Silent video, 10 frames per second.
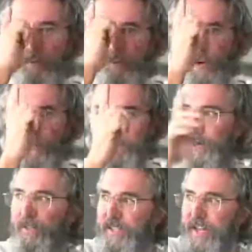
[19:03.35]
one
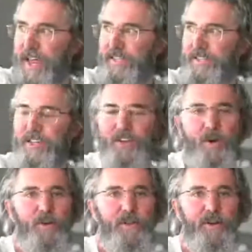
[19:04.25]
person has to know
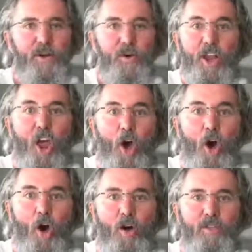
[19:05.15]
where they're going
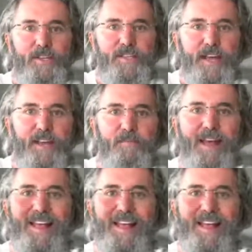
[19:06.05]
all the time.